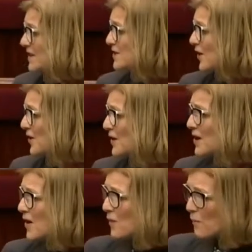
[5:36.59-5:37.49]
So
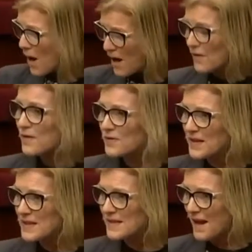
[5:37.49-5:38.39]

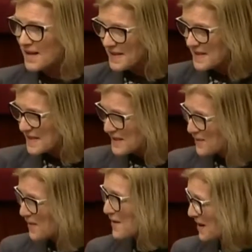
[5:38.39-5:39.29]
while I think this
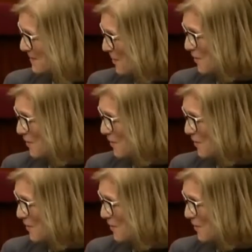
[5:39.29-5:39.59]
is a very